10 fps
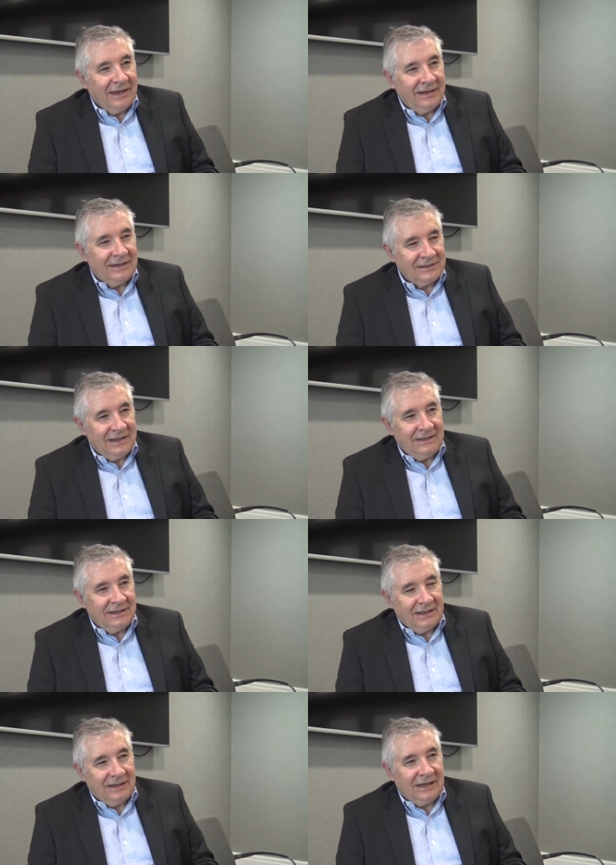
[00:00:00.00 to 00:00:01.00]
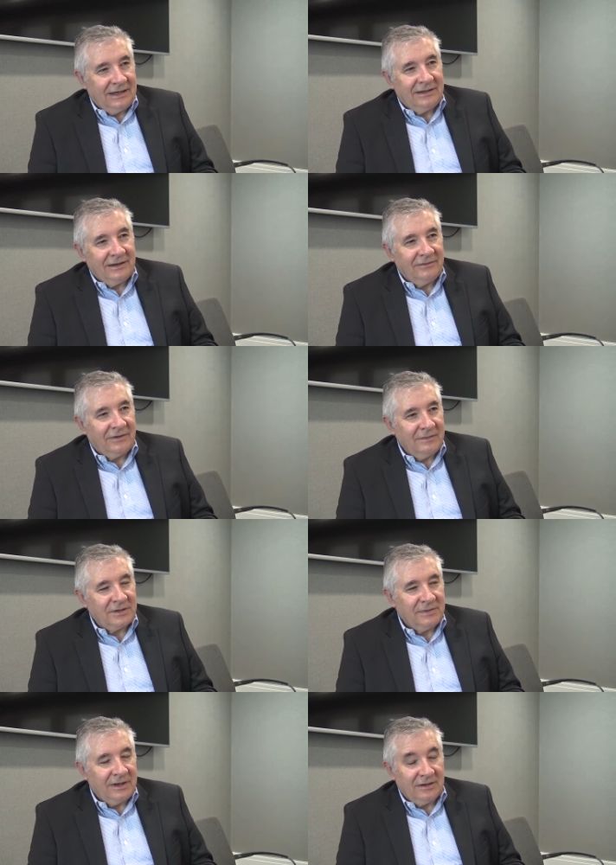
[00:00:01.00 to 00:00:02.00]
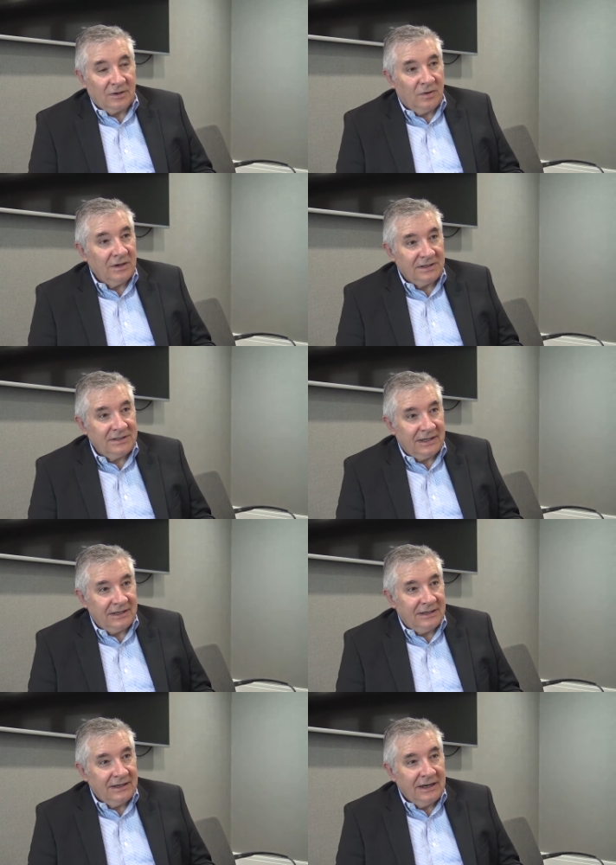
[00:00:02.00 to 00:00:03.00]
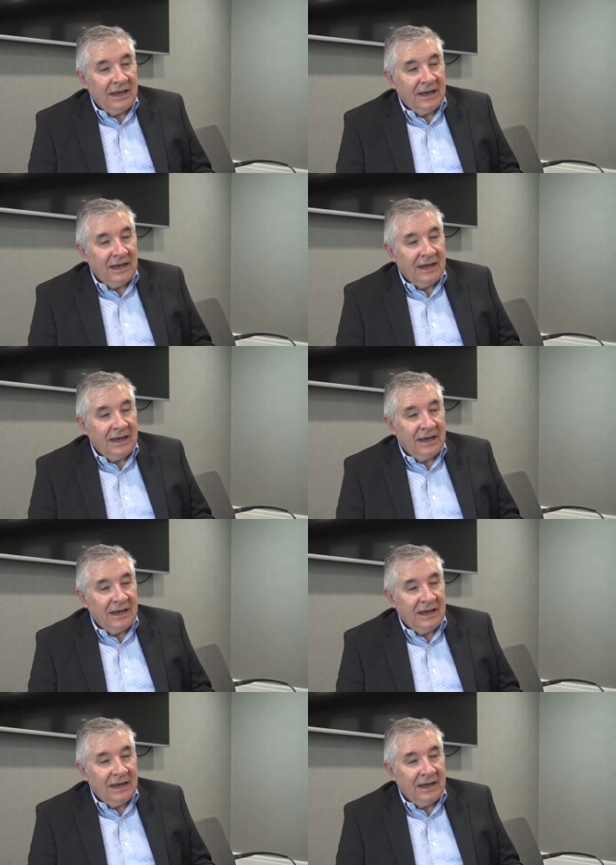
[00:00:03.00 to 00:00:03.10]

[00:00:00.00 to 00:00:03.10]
It doesn't indicate anything very much about your quality.